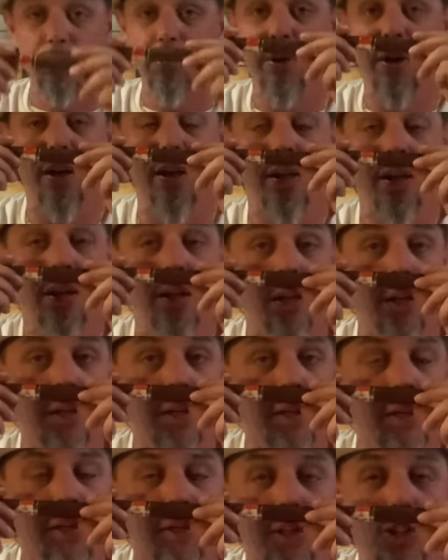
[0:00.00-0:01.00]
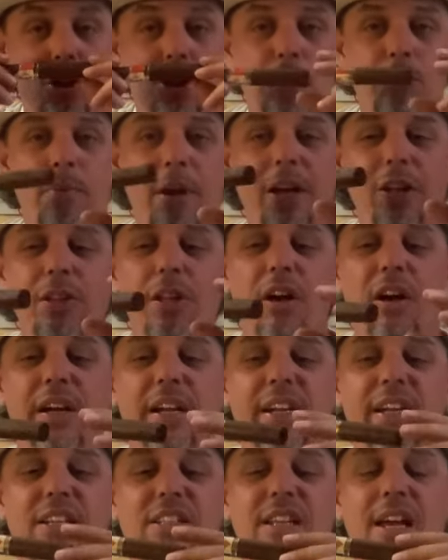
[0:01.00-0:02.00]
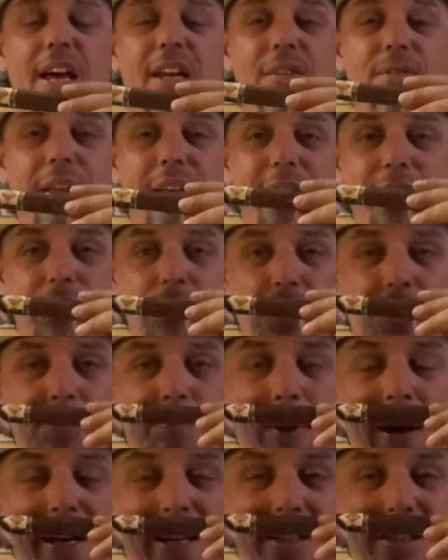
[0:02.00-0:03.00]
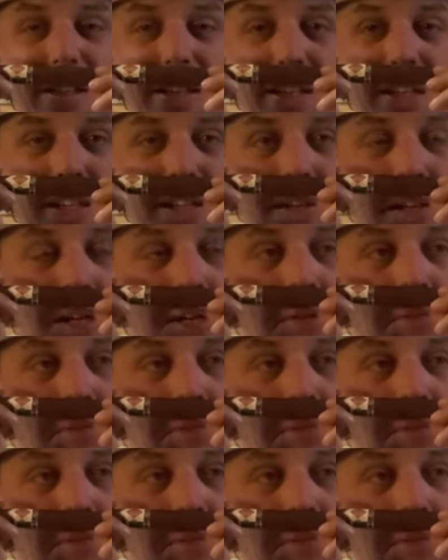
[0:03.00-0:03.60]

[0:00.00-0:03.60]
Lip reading: But the smell on it is kind of like a spicy,